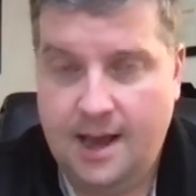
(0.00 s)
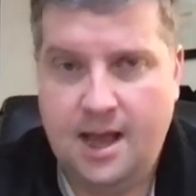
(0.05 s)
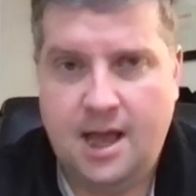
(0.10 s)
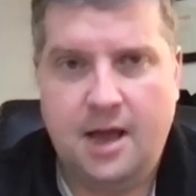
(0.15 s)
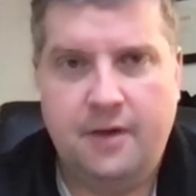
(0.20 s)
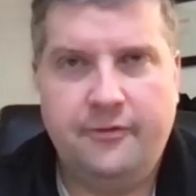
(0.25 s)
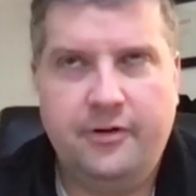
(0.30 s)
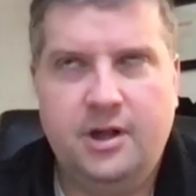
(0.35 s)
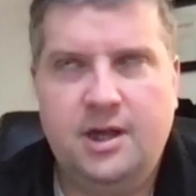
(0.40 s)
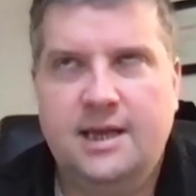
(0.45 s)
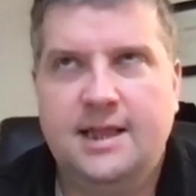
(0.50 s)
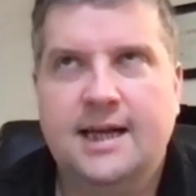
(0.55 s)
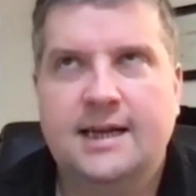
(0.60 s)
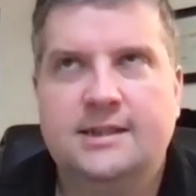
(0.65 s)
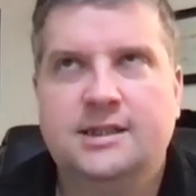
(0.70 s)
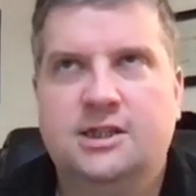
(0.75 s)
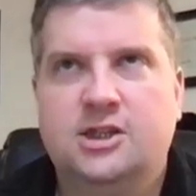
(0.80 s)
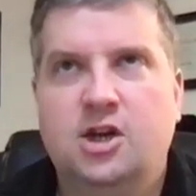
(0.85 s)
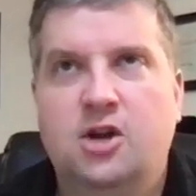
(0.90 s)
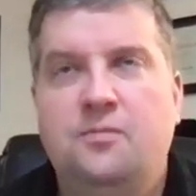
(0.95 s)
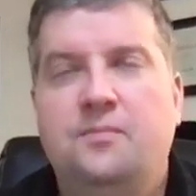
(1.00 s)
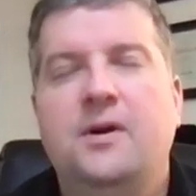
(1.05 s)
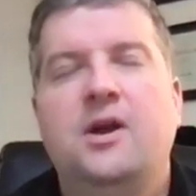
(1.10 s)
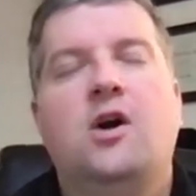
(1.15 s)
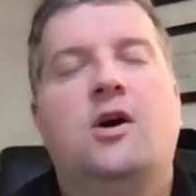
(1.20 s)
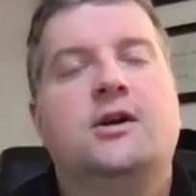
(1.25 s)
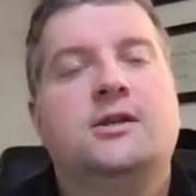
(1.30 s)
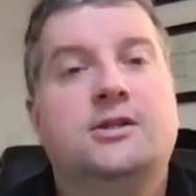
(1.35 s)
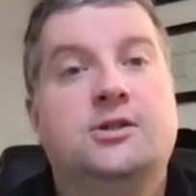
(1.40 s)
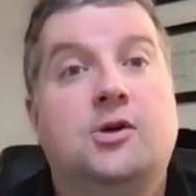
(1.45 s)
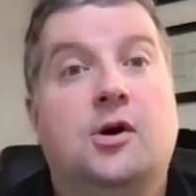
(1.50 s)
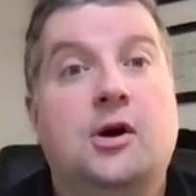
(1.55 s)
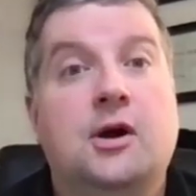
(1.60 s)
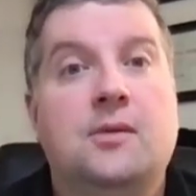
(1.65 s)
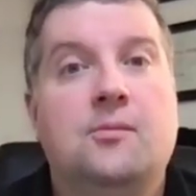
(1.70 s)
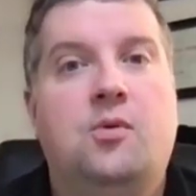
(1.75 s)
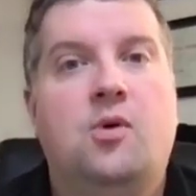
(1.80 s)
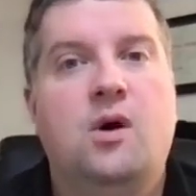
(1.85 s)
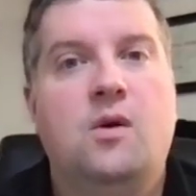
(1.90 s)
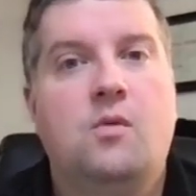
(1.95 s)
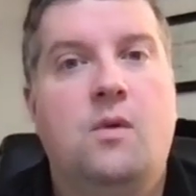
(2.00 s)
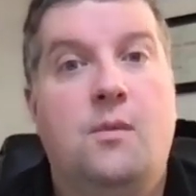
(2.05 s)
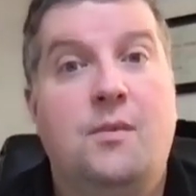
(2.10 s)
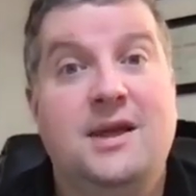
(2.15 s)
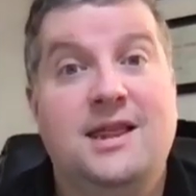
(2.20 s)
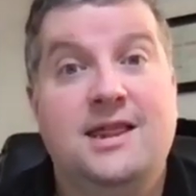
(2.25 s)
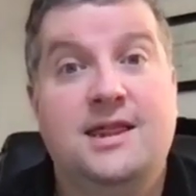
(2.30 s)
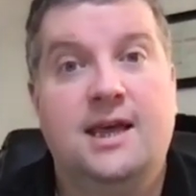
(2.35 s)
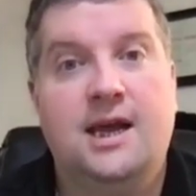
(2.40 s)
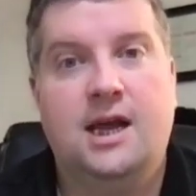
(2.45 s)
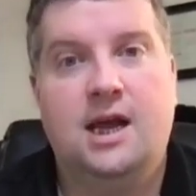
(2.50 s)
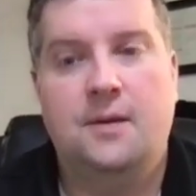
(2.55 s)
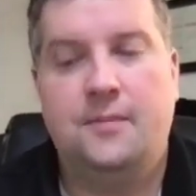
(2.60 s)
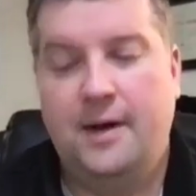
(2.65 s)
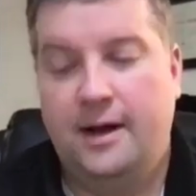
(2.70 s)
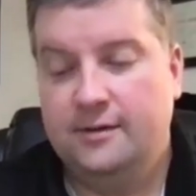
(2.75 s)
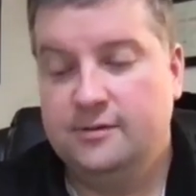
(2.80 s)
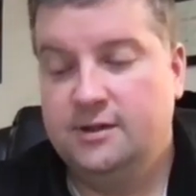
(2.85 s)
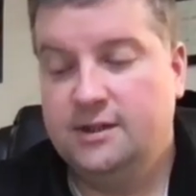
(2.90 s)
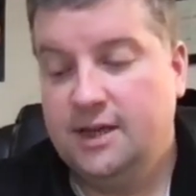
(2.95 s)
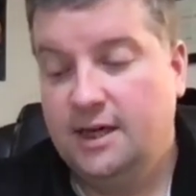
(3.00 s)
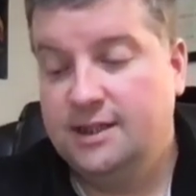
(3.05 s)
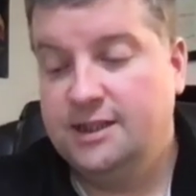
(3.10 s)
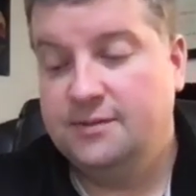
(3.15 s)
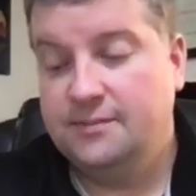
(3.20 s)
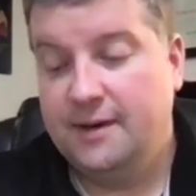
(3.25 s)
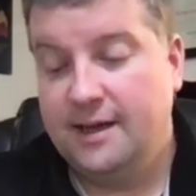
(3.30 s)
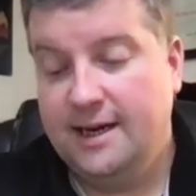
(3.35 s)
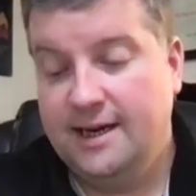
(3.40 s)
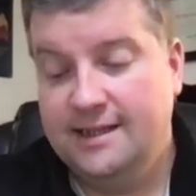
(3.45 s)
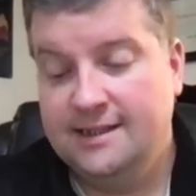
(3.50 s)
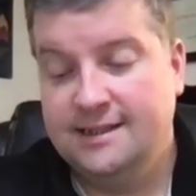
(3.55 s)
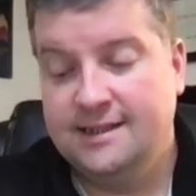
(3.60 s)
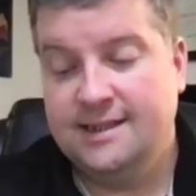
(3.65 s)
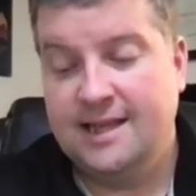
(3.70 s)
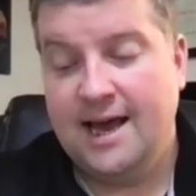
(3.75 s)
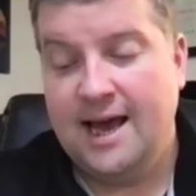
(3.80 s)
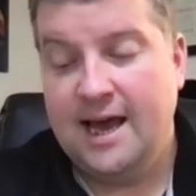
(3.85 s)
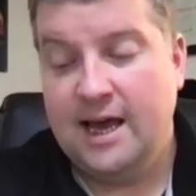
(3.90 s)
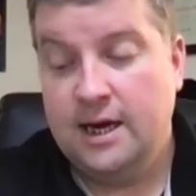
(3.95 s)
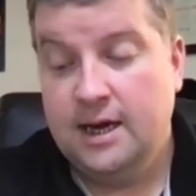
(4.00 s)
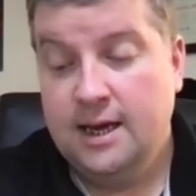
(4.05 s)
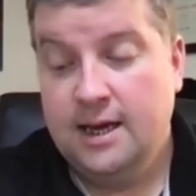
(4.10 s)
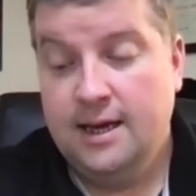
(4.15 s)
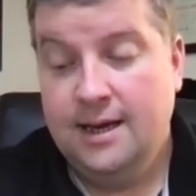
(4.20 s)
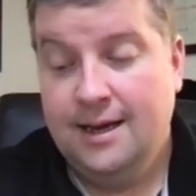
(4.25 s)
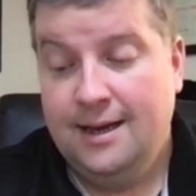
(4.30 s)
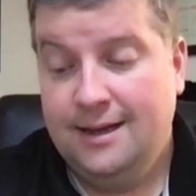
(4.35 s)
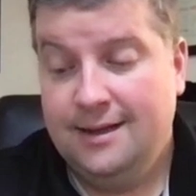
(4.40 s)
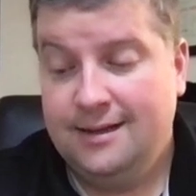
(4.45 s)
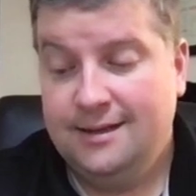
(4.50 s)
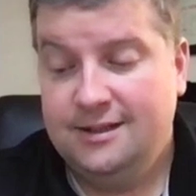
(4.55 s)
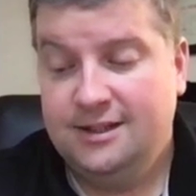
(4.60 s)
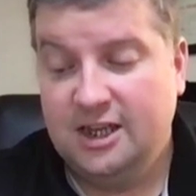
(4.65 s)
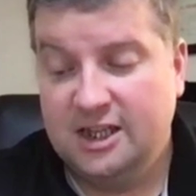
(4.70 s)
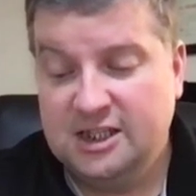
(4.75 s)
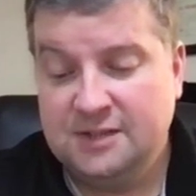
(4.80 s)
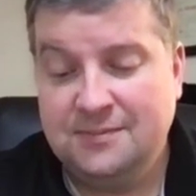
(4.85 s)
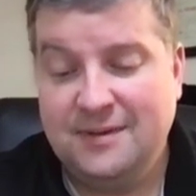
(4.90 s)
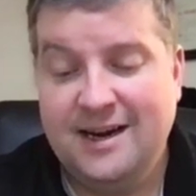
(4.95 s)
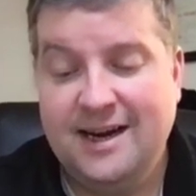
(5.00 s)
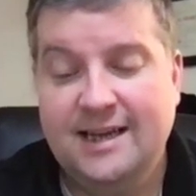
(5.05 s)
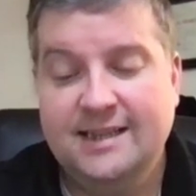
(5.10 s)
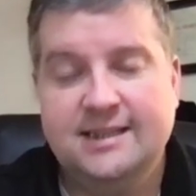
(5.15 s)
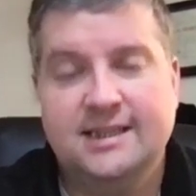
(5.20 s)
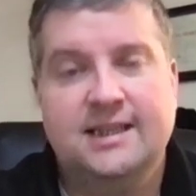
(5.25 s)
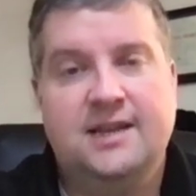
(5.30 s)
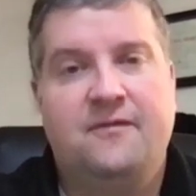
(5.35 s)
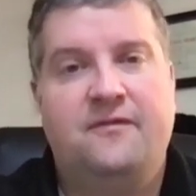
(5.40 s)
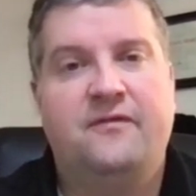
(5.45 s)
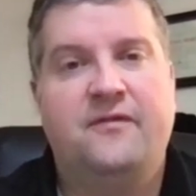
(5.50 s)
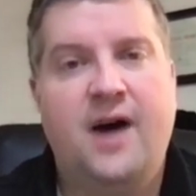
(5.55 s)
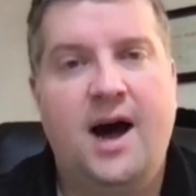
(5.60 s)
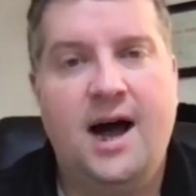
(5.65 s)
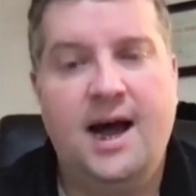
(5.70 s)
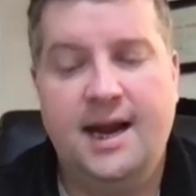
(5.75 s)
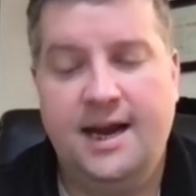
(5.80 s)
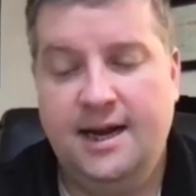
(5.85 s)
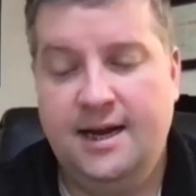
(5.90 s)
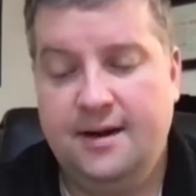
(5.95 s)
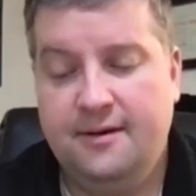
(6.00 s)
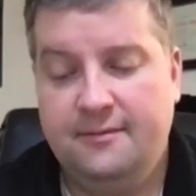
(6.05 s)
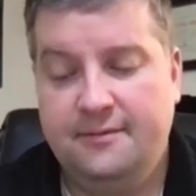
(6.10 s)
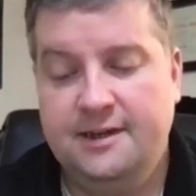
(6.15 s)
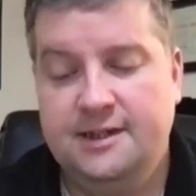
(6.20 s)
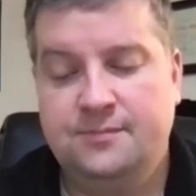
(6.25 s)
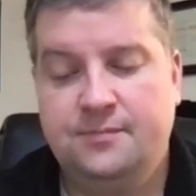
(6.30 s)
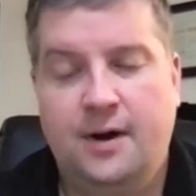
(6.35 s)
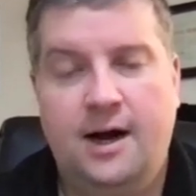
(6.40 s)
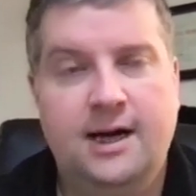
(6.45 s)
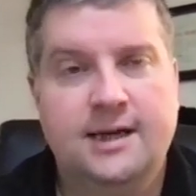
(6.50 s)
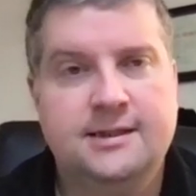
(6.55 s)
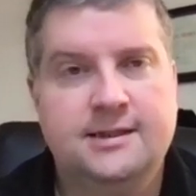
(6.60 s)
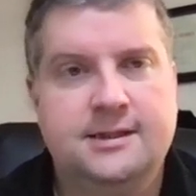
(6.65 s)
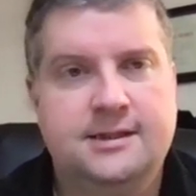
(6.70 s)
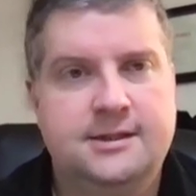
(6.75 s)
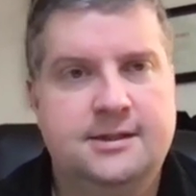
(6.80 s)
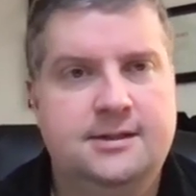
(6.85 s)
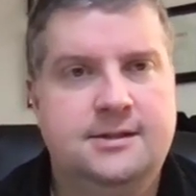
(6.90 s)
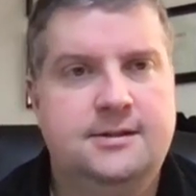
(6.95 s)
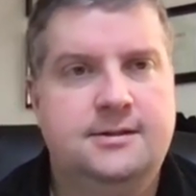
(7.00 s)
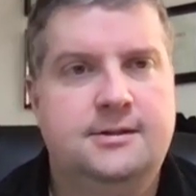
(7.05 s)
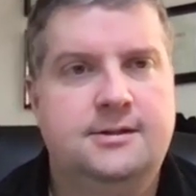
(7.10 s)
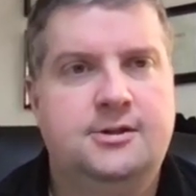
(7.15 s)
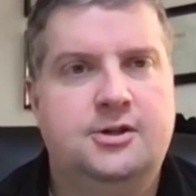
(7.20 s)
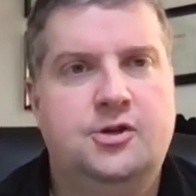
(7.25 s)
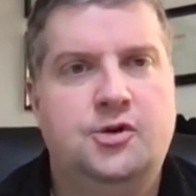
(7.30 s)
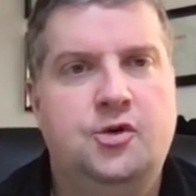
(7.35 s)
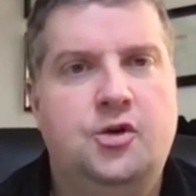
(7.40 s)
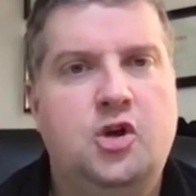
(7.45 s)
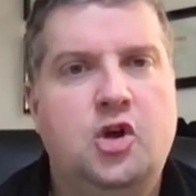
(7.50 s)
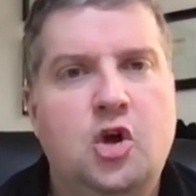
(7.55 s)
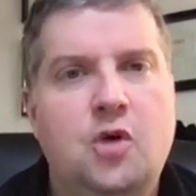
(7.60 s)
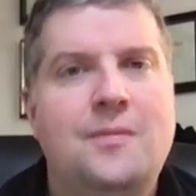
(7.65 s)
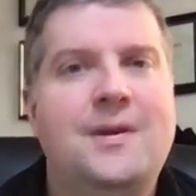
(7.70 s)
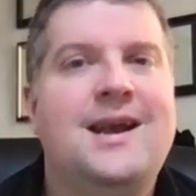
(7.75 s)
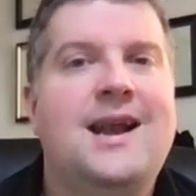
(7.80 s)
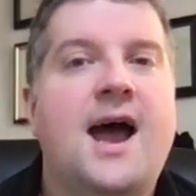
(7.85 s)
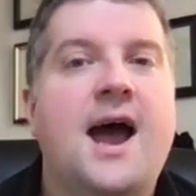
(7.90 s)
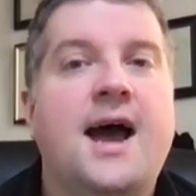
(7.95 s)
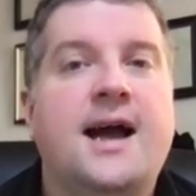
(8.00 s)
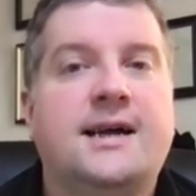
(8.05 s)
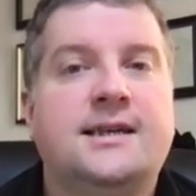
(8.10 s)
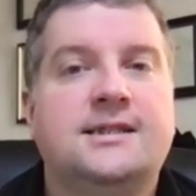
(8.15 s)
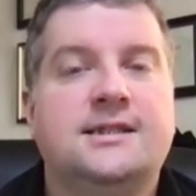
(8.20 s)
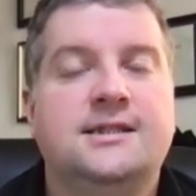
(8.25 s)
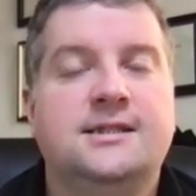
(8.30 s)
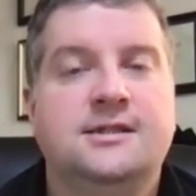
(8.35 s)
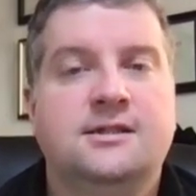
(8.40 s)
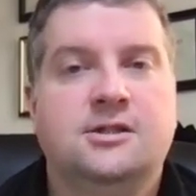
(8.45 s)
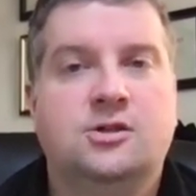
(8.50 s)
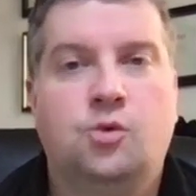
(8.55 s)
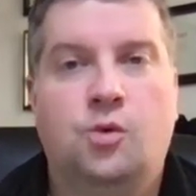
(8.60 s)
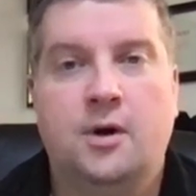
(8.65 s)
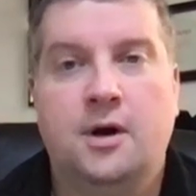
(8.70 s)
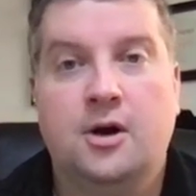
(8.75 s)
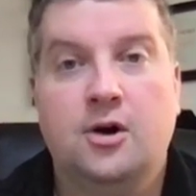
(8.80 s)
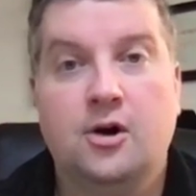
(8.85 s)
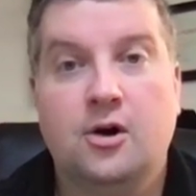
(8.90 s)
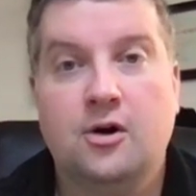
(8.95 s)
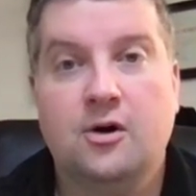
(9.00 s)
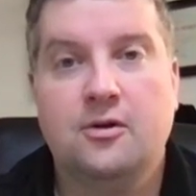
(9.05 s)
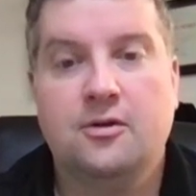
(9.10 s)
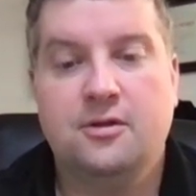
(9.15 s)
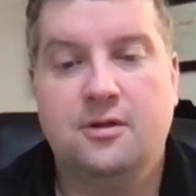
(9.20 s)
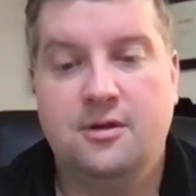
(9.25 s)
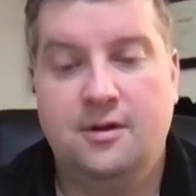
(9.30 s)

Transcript: And really, that should be our starting point when we think about judgment, is that judgment is a divine response to human actions on earth.